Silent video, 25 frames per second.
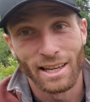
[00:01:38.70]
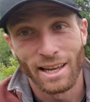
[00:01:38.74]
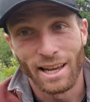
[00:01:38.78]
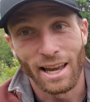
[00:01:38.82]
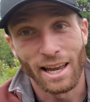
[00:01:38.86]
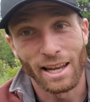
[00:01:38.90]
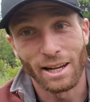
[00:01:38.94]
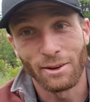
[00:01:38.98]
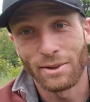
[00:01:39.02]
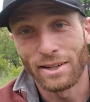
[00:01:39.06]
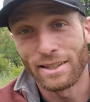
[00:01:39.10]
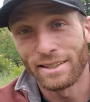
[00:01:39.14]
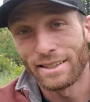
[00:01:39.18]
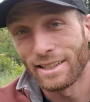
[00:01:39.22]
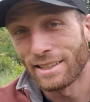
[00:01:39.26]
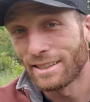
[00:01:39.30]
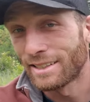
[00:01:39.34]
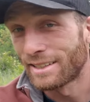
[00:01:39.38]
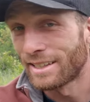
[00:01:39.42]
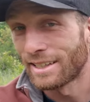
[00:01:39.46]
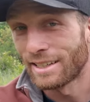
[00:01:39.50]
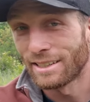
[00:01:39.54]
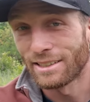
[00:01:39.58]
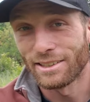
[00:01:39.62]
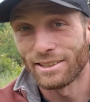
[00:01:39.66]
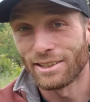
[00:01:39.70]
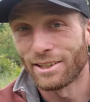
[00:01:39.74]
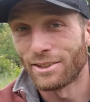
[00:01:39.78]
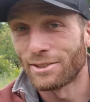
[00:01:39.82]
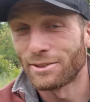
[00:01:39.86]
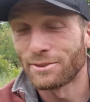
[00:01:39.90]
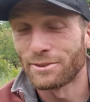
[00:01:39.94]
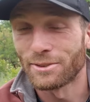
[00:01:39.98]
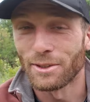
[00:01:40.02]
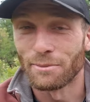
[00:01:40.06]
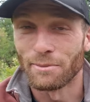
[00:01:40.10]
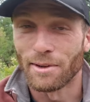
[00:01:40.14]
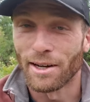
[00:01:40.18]
Anyways, these things are going
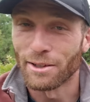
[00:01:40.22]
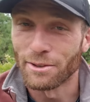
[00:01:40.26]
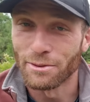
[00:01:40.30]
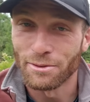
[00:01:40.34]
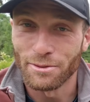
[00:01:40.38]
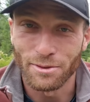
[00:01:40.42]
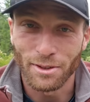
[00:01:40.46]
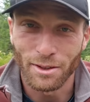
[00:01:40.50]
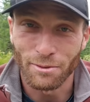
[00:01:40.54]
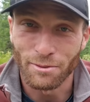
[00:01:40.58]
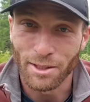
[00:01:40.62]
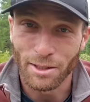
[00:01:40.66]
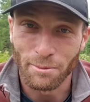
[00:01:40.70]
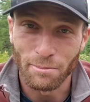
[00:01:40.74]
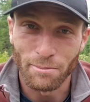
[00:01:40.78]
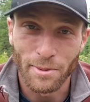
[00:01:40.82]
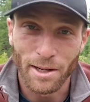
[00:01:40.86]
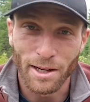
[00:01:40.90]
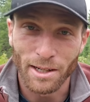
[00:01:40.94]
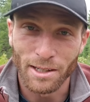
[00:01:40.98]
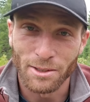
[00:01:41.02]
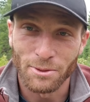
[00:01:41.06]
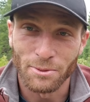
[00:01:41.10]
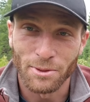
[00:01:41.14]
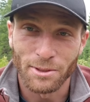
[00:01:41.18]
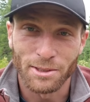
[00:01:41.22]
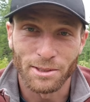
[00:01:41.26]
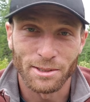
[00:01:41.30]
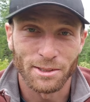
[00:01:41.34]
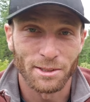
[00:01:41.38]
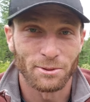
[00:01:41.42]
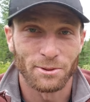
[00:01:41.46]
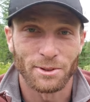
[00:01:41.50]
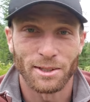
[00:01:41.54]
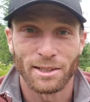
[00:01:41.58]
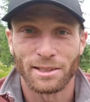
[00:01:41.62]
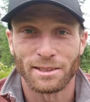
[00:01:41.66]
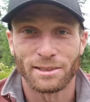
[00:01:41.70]
for about 50 bucks, which is a
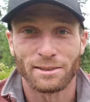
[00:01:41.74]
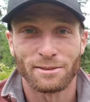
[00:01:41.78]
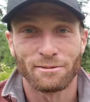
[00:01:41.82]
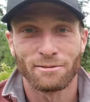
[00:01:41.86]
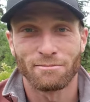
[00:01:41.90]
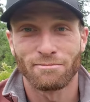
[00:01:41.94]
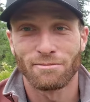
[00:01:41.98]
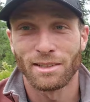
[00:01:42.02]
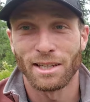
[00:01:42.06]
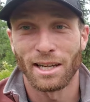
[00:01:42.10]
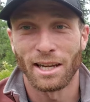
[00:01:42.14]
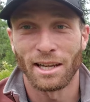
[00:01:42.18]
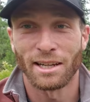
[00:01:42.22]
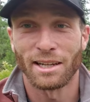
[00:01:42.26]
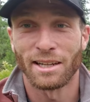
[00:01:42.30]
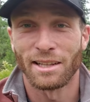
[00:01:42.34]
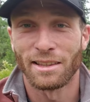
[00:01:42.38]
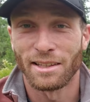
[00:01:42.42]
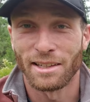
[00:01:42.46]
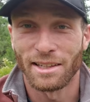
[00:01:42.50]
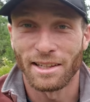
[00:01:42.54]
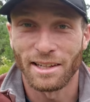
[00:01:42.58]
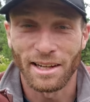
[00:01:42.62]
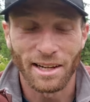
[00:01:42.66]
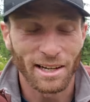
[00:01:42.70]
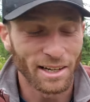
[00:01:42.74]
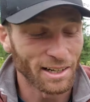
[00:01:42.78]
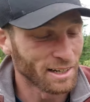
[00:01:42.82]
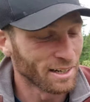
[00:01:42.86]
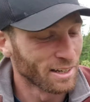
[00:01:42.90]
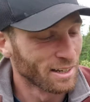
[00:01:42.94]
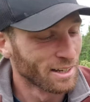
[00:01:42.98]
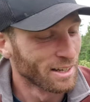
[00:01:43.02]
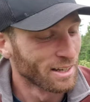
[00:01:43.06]
real kick in the gut.